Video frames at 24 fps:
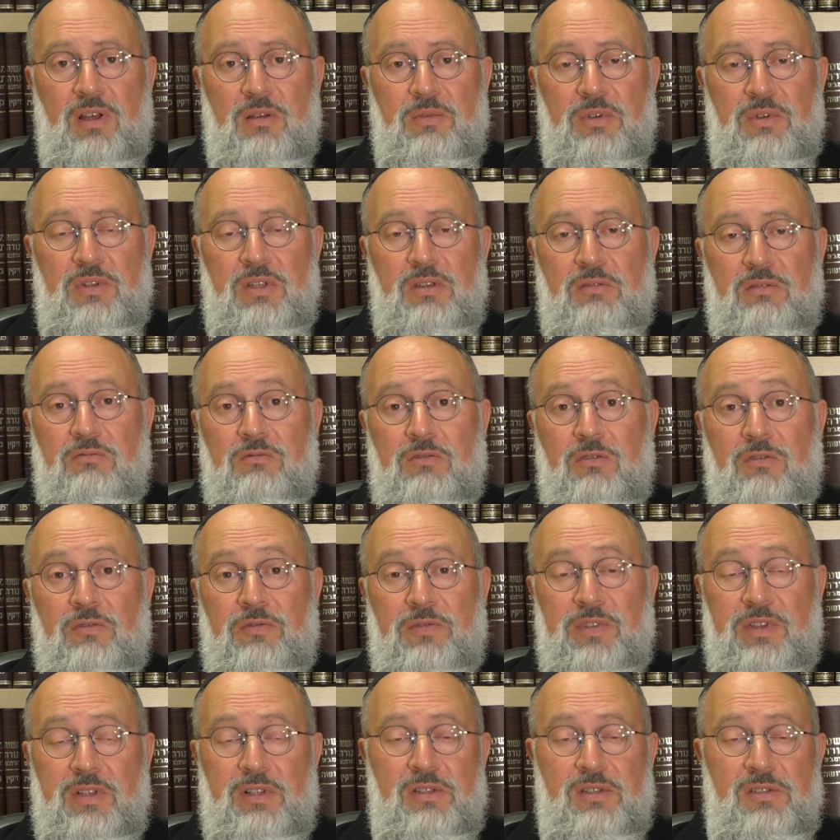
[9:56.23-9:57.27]
whether he
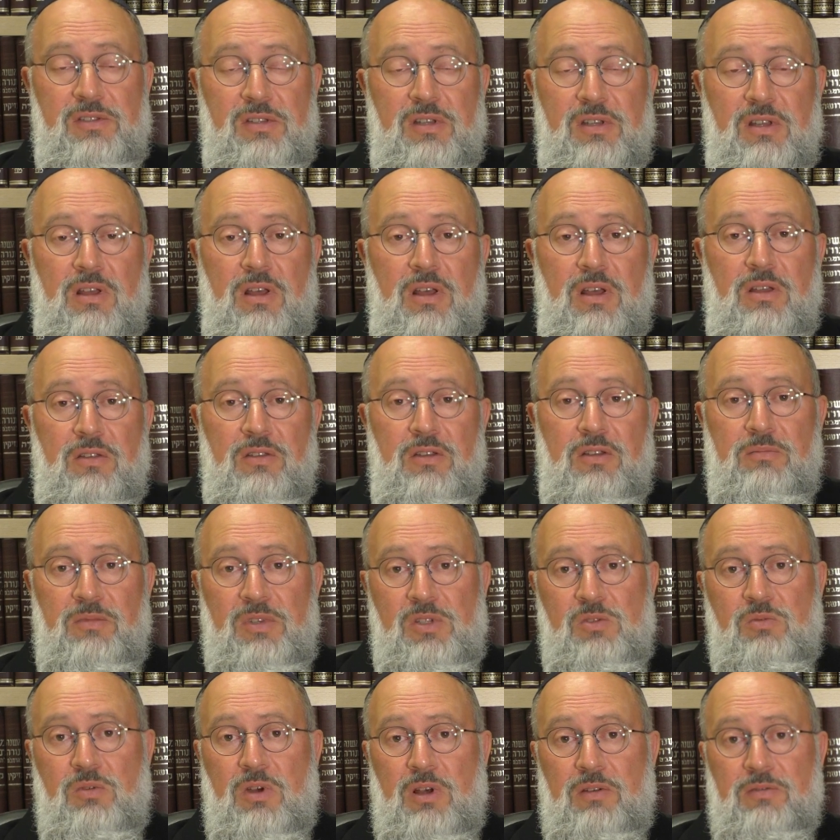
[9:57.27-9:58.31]
fulfills the
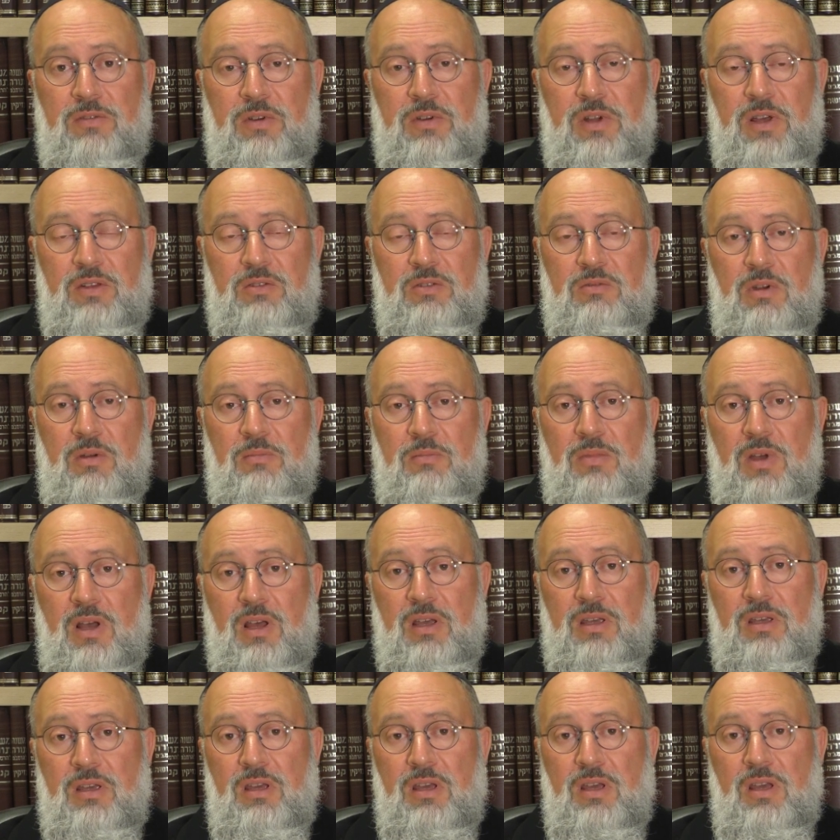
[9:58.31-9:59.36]
miswa of Kriyat Shema
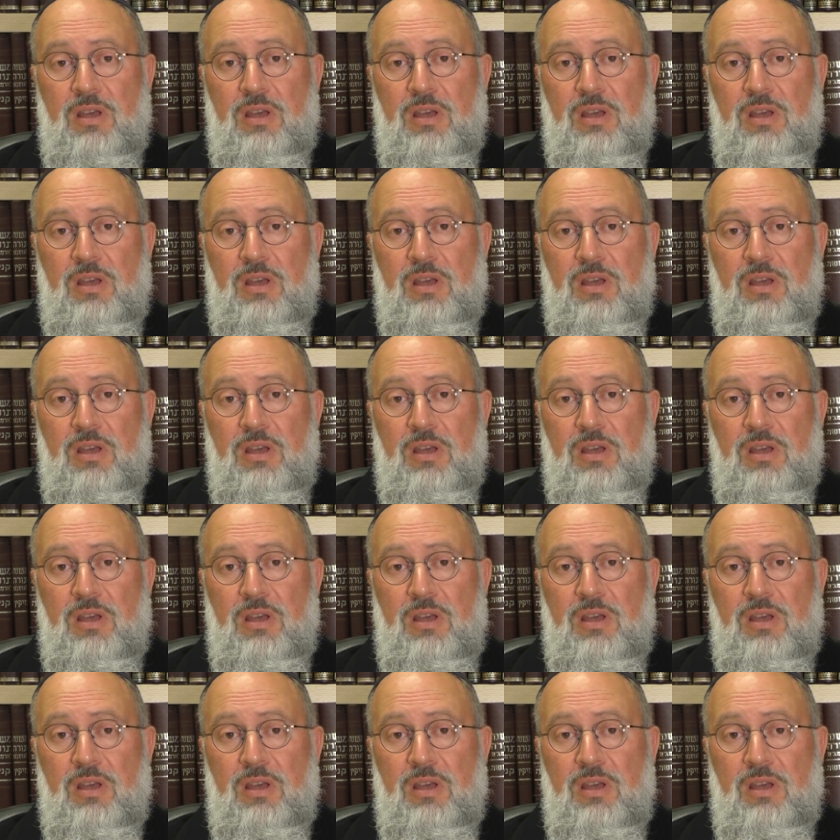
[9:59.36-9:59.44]
by,